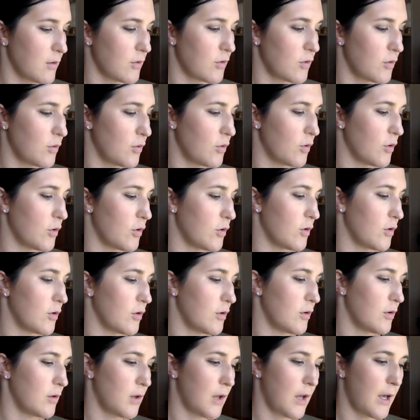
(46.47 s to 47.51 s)

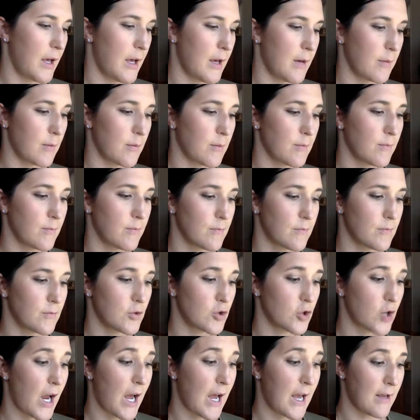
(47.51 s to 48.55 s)
Google
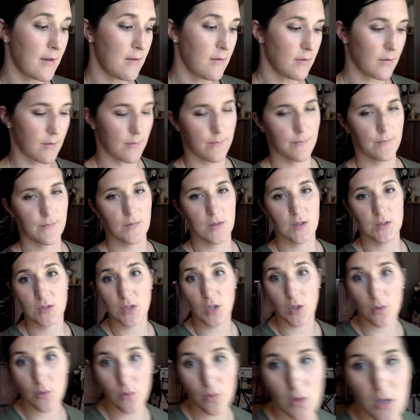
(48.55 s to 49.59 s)
Drive.
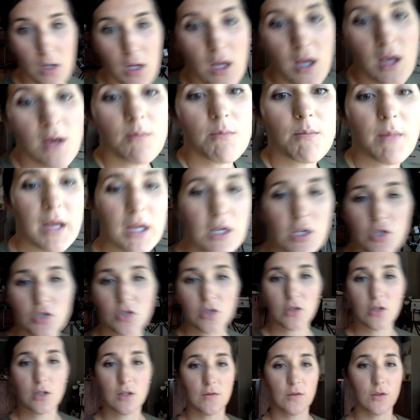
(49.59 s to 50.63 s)
So make
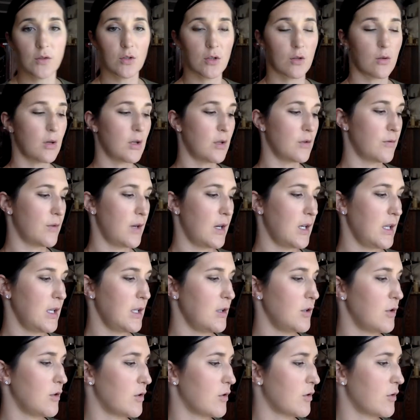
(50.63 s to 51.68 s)
sure, if you don't already,
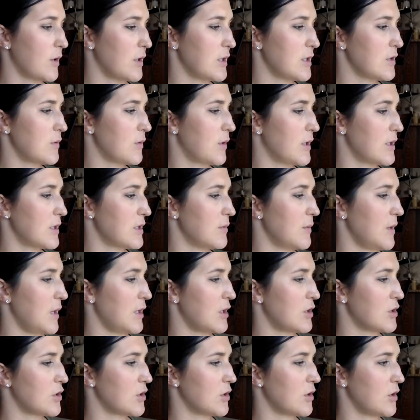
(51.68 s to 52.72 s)
you're going to want to
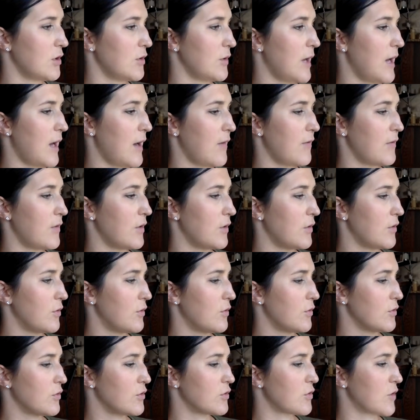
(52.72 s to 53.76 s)
make sure you have the
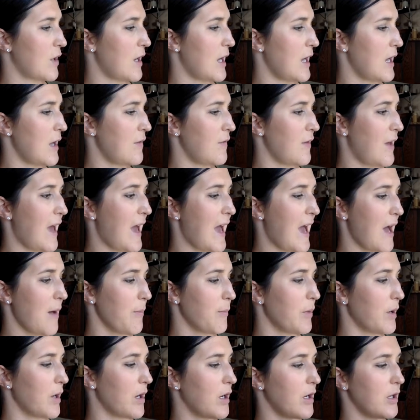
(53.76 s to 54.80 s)
Google Drive app
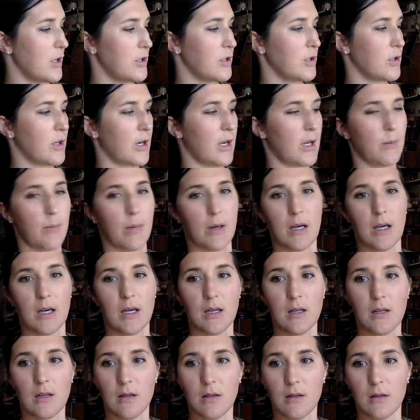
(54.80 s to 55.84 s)
on your
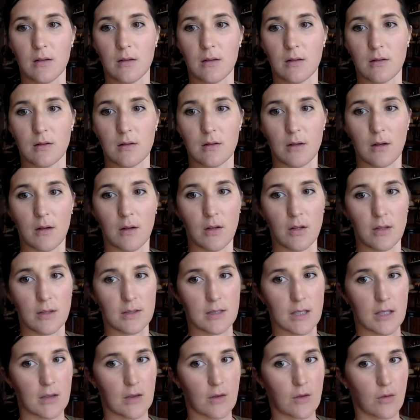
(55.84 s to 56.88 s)
iPad. Looks
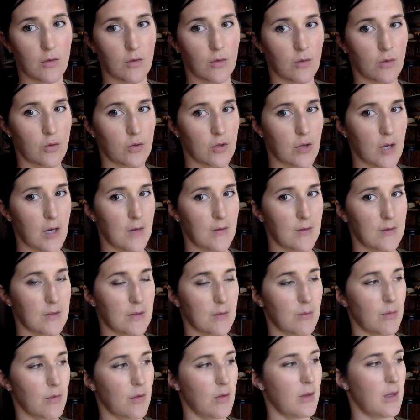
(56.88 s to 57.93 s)
like the Google Drive
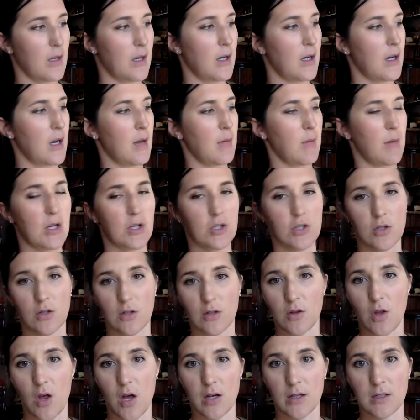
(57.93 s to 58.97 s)
symbol there, and make sure
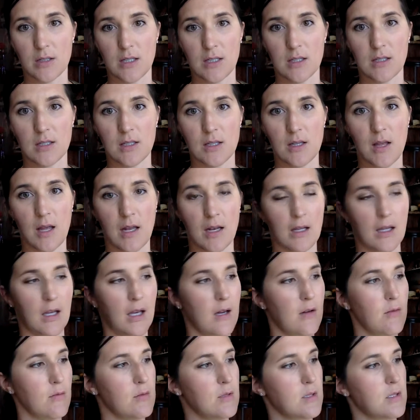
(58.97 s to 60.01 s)
you're logged into that
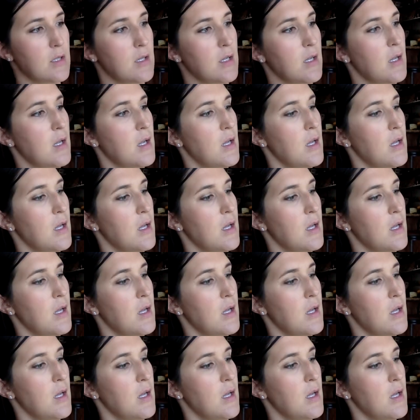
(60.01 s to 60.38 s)
account.